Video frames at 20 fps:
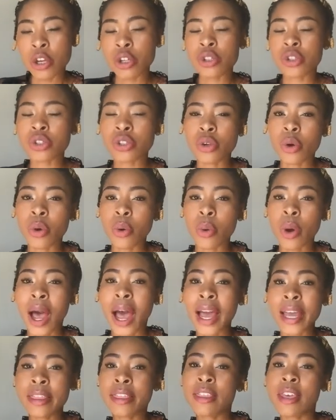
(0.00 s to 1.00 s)
So
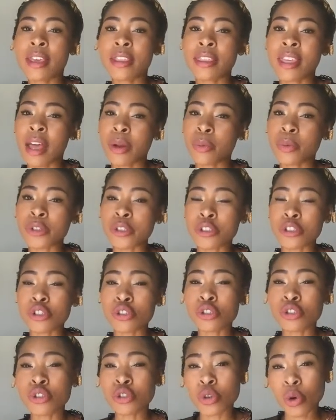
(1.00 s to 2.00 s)
I think that was
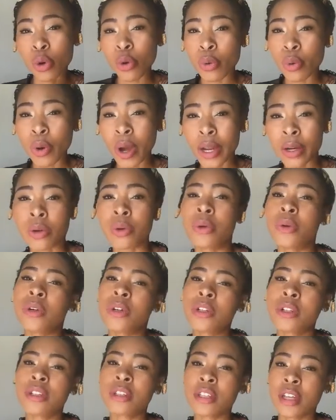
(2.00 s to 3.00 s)
so
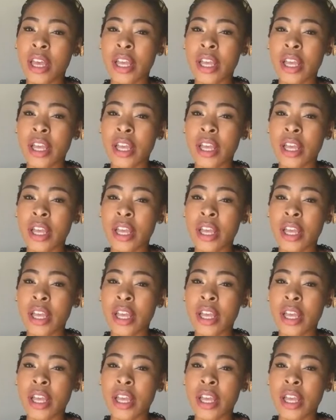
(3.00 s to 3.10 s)
uncool,